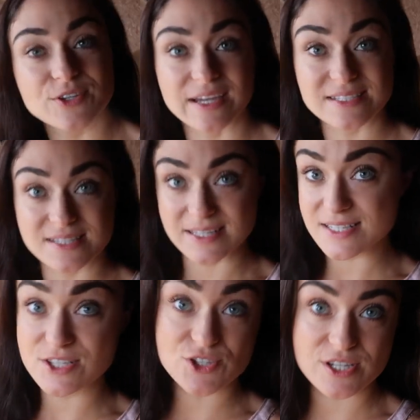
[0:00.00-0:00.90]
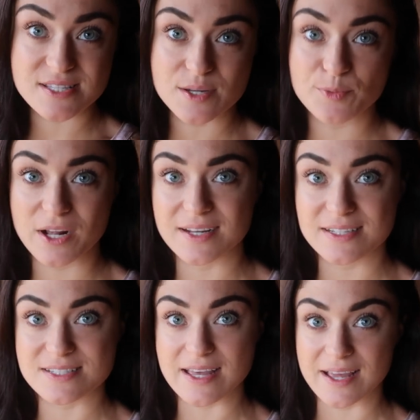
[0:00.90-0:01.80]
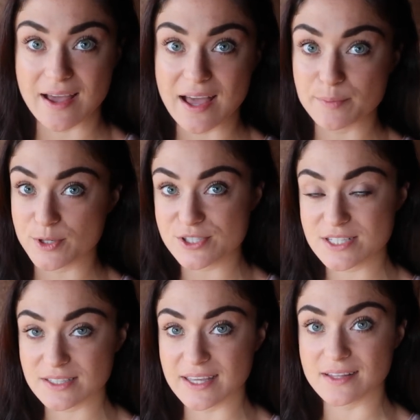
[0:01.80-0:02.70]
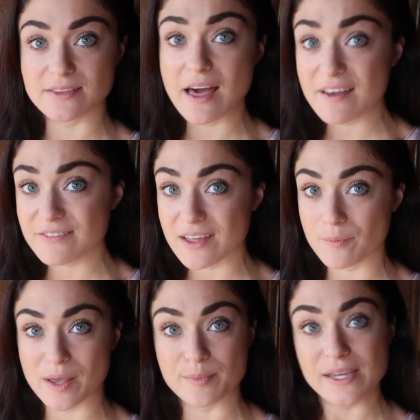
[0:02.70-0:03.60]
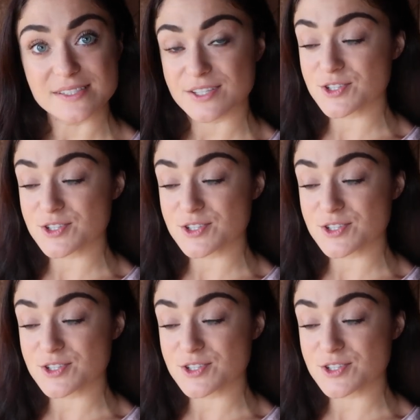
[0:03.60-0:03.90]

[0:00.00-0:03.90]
So yes, this is just a product that I personally love and my pigs